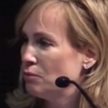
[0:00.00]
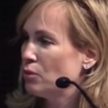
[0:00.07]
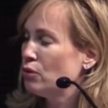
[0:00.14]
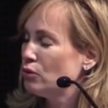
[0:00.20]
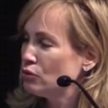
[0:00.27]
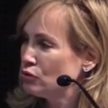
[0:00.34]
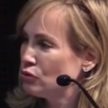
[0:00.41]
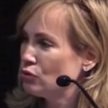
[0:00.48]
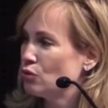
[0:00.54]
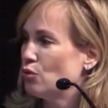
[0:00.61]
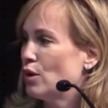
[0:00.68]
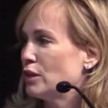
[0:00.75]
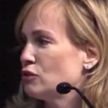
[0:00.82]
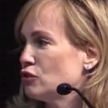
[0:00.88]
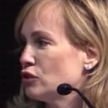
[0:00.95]
Personal
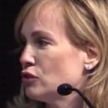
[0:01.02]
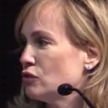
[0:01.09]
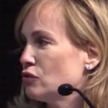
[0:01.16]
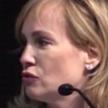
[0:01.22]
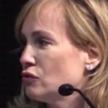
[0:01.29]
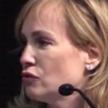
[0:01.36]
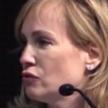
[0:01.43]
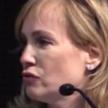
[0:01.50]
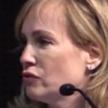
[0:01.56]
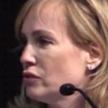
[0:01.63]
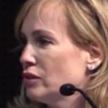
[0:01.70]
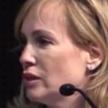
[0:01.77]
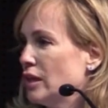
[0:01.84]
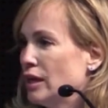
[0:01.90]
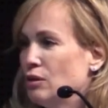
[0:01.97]
questions.
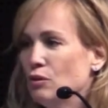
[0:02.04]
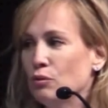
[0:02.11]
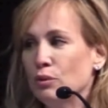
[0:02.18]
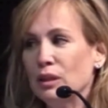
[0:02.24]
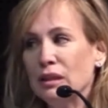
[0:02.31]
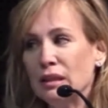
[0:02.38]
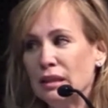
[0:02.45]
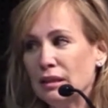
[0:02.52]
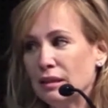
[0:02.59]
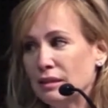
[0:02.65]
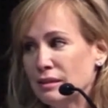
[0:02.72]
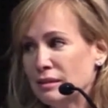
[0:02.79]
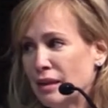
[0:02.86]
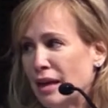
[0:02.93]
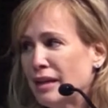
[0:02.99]
And you're really
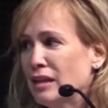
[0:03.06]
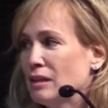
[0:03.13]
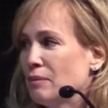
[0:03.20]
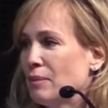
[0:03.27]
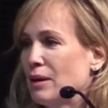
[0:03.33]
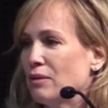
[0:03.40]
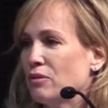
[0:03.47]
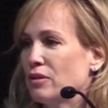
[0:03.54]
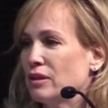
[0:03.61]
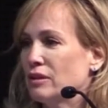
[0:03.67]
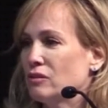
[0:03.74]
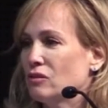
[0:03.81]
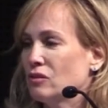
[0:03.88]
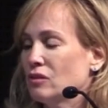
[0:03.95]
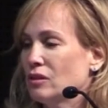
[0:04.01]
excited about
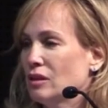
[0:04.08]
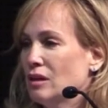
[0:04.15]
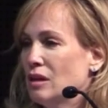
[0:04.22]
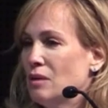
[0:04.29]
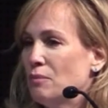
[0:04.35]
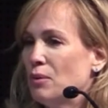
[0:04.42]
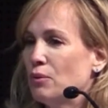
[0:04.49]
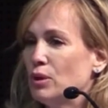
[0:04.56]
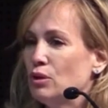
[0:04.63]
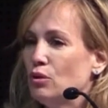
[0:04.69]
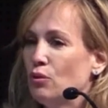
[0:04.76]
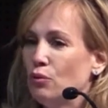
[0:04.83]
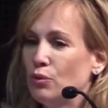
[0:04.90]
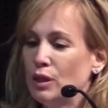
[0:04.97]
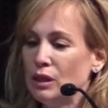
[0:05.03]
this. But what you
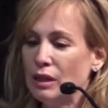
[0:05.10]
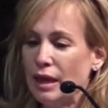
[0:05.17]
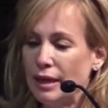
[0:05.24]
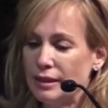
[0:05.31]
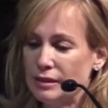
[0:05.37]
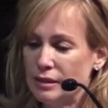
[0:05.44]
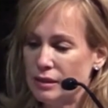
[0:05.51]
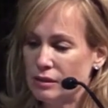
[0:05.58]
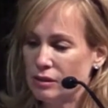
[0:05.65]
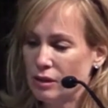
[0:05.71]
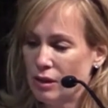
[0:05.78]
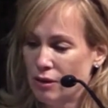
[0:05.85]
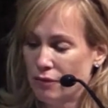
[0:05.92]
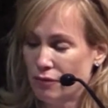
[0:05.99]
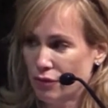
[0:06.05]
don't realize is,
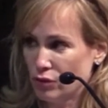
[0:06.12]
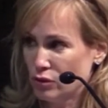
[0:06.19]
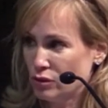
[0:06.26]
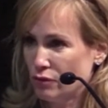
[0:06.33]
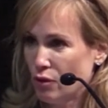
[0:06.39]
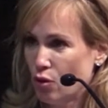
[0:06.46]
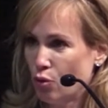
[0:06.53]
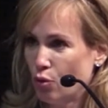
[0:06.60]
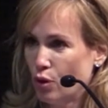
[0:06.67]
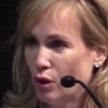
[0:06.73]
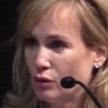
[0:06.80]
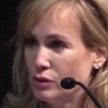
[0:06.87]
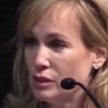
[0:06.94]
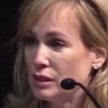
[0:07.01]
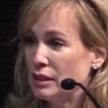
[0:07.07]
first of all, who
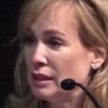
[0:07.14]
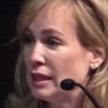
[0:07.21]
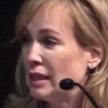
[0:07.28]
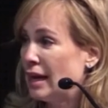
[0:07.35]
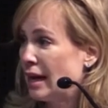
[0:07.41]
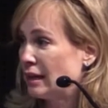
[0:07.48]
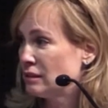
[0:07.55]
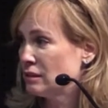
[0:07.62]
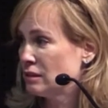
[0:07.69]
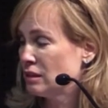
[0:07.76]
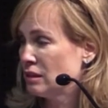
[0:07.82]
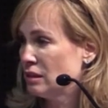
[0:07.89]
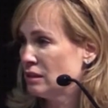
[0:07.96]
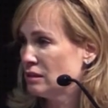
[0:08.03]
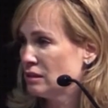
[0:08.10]
else is going to get access to
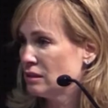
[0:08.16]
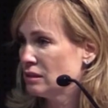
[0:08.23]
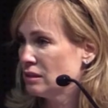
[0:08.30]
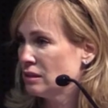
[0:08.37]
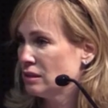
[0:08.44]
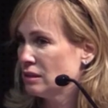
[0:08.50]
this?